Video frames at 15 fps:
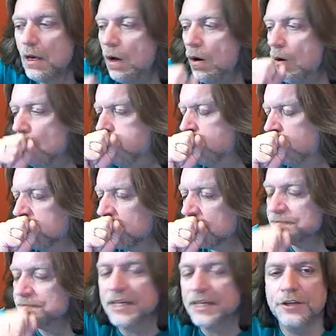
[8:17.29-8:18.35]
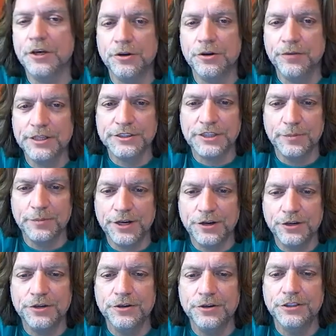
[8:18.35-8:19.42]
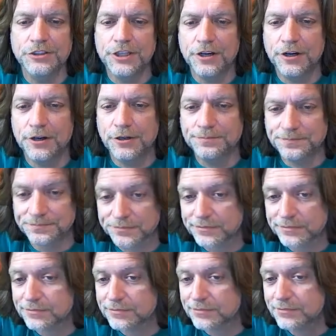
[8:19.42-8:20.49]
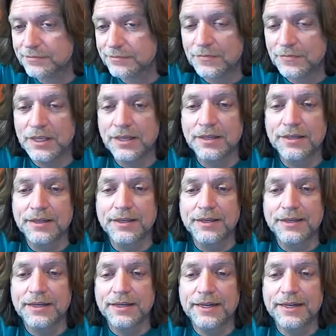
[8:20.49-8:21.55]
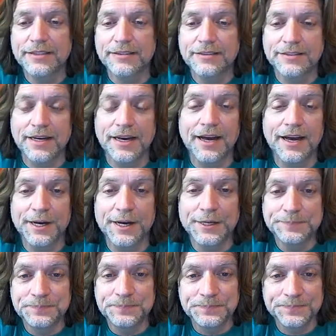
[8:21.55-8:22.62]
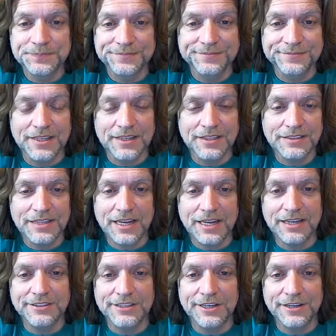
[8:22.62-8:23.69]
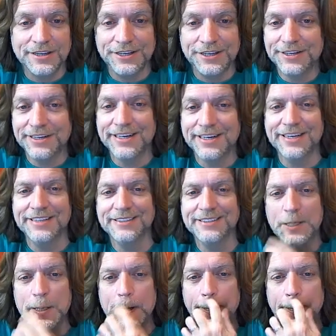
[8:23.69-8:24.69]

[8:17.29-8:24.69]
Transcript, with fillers: and the only reason I'm here doing the show is because uh, I like talking to you guys.